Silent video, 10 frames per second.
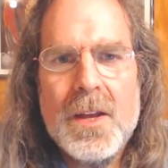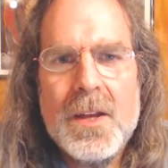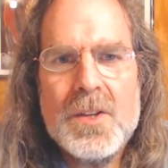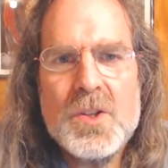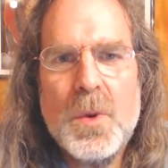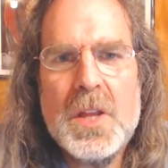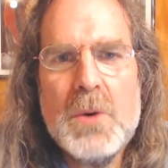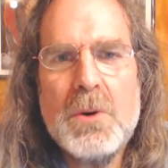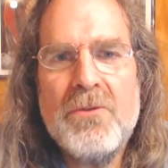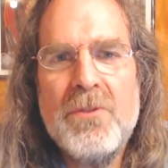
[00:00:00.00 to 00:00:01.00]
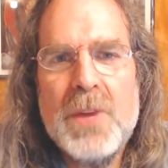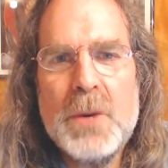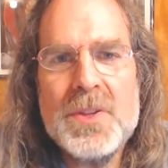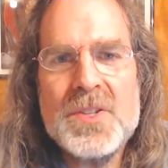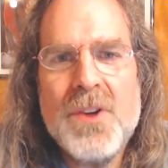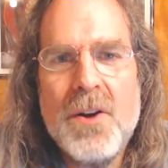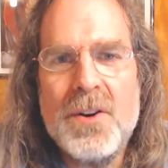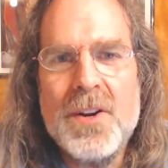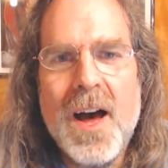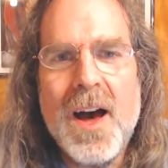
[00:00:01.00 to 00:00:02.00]
So whether you are familiar with the song
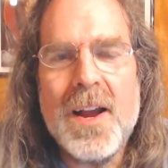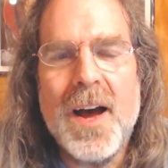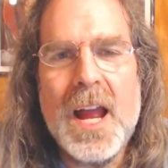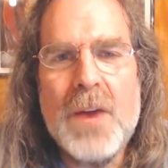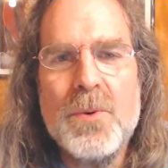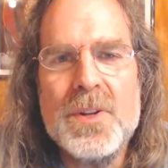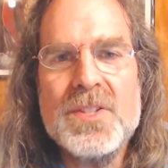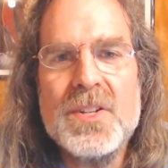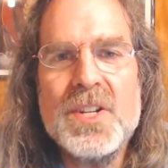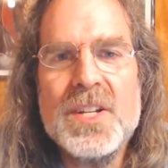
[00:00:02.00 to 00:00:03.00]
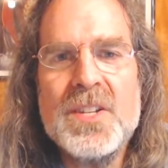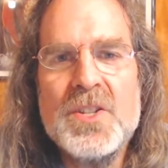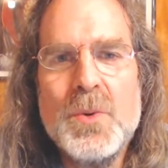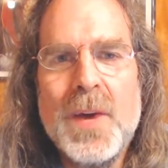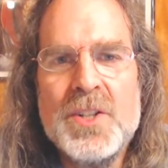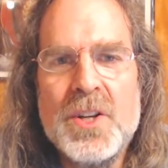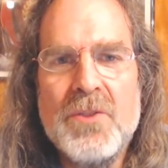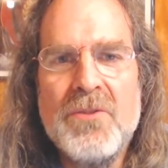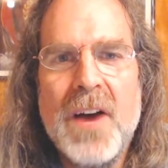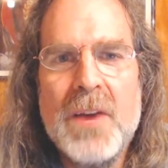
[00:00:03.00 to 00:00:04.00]
or not, I would suggest that you actually go
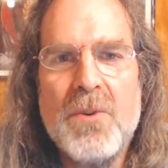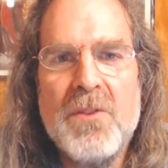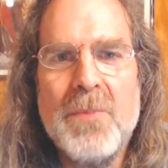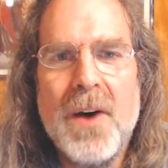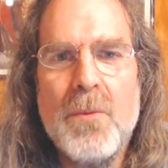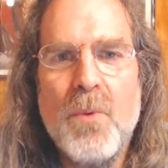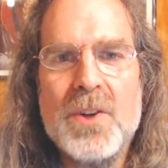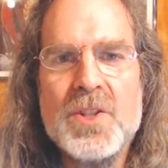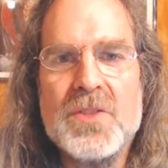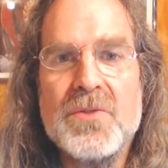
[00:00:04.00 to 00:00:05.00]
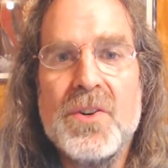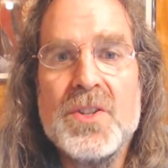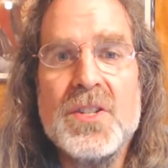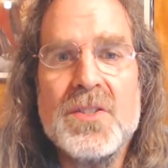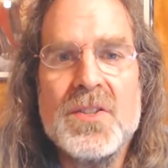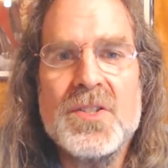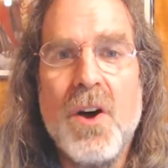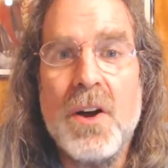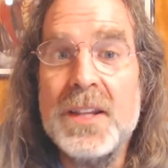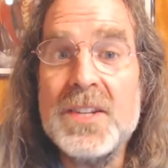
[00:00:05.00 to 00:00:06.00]
find one of Bob Welch's versions of the
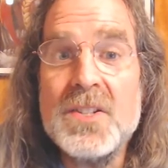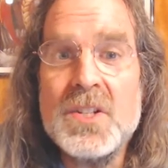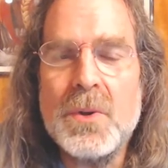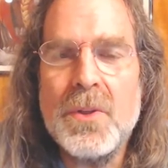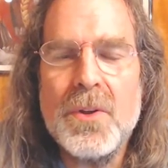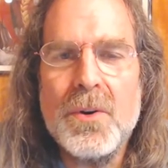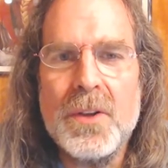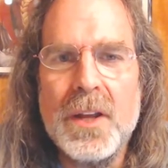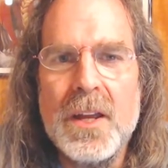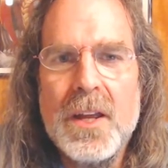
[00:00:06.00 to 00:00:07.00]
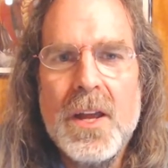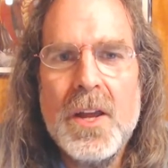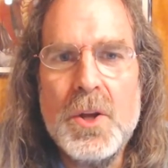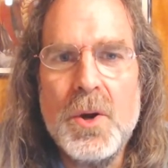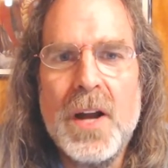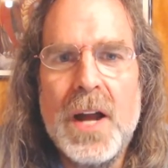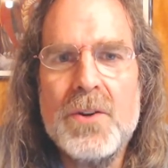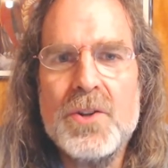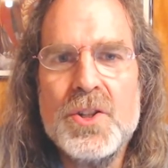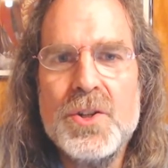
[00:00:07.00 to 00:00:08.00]
song and listen to it thoroughly. You could
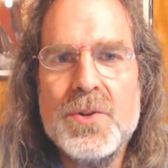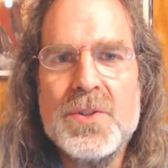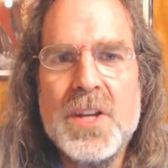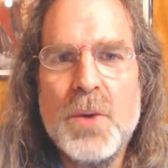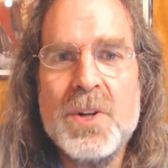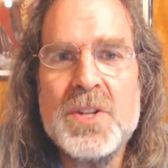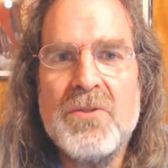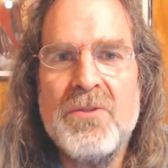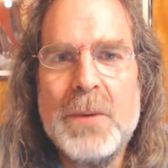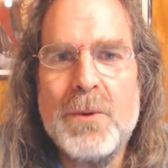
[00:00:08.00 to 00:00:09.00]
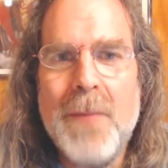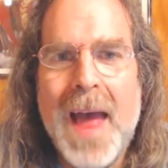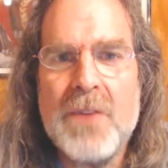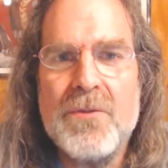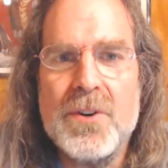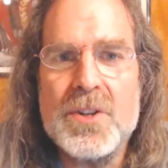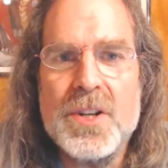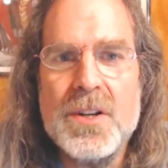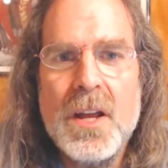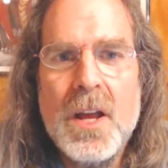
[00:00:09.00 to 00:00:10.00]
either choose the original Fleetwood Mac
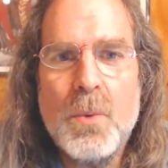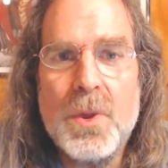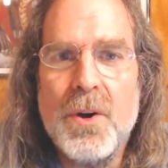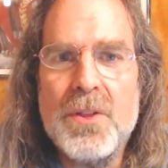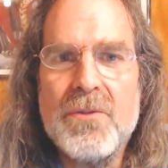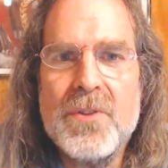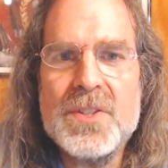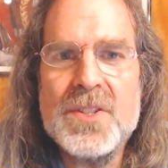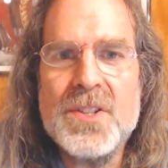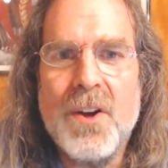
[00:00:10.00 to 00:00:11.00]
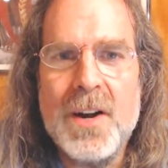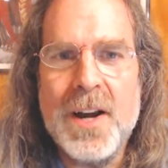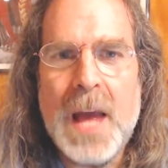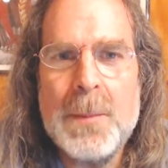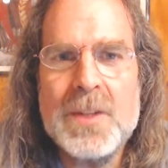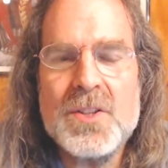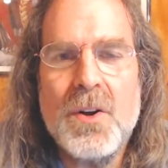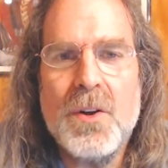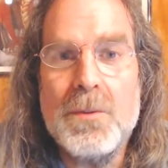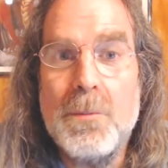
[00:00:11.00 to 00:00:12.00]
version with all the verses on an album that's
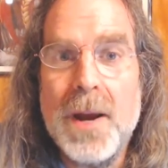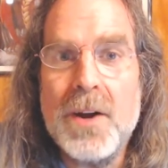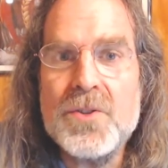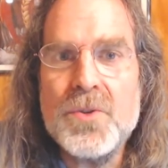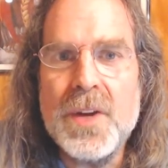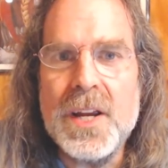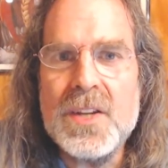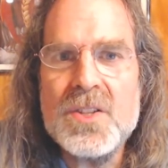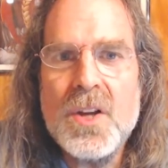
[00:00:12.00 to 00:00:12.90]
called Bare Trees,